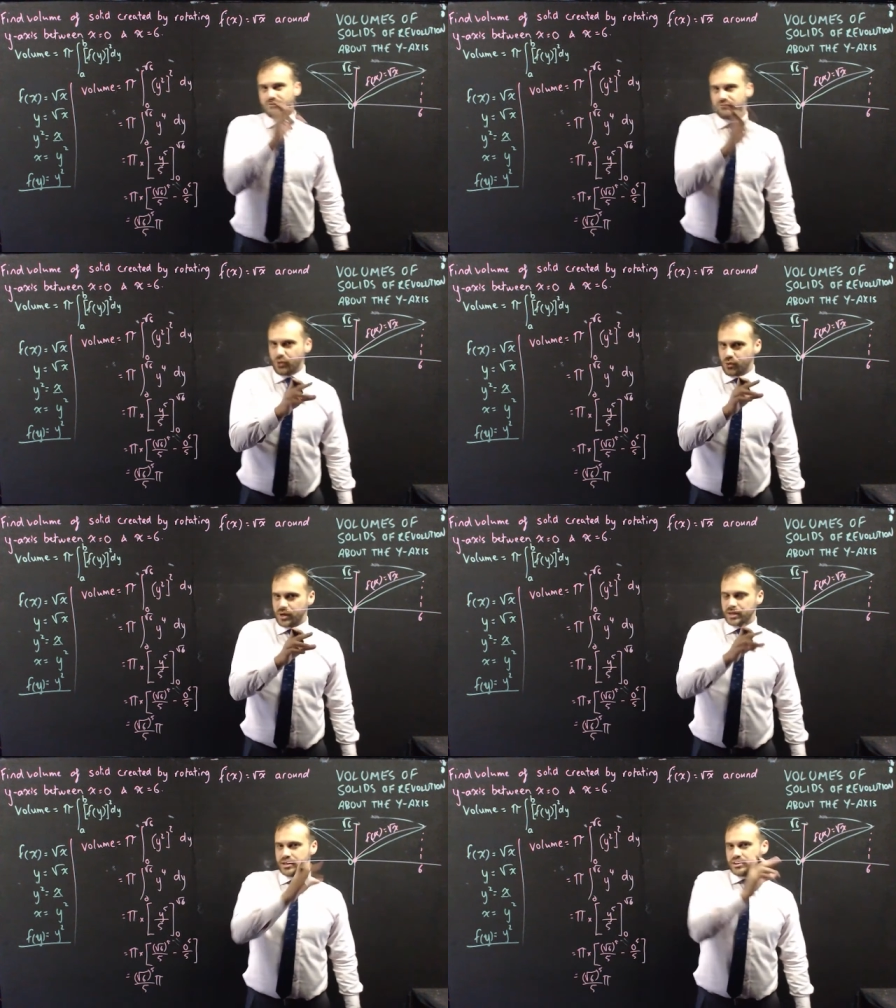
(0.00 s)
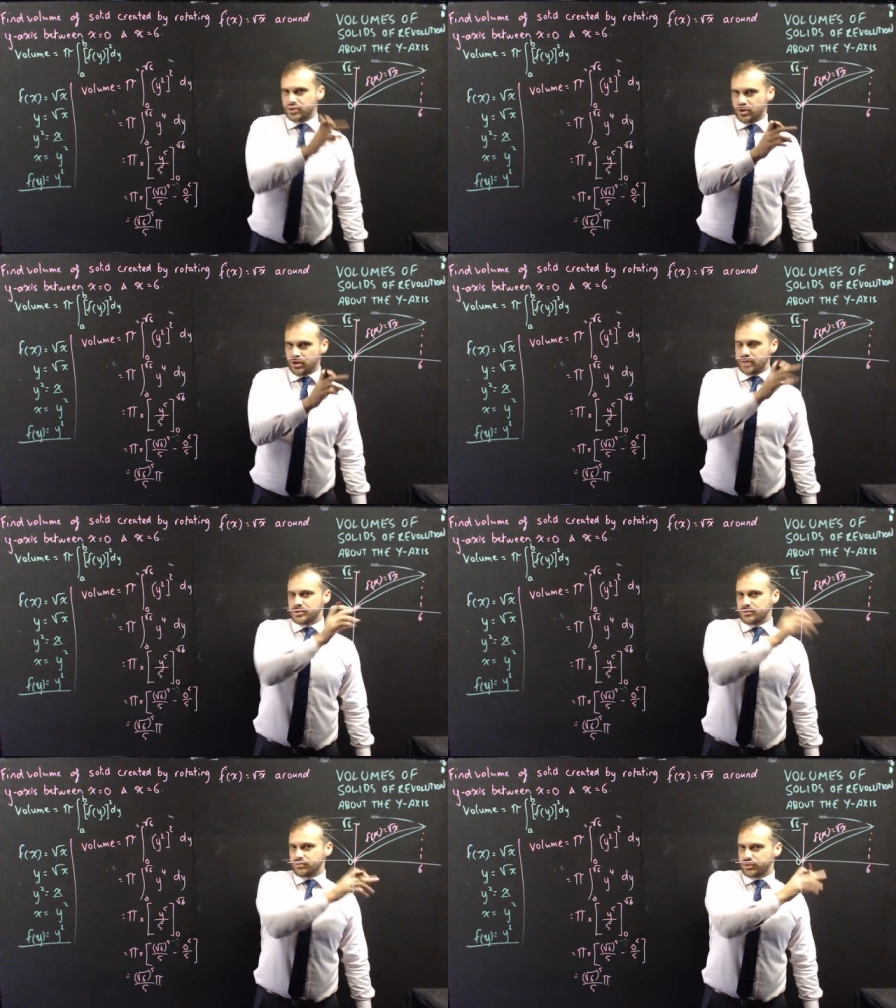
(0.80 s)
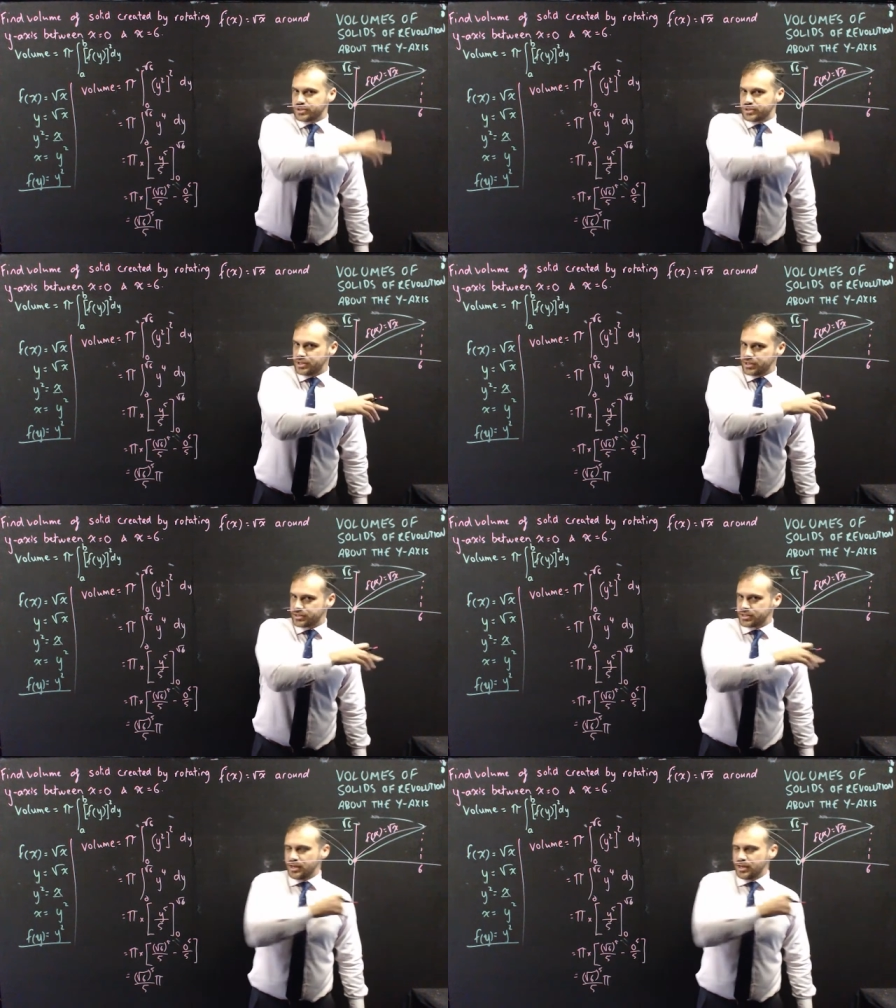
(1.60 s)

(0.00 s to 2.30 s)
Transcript: 4 times root 6.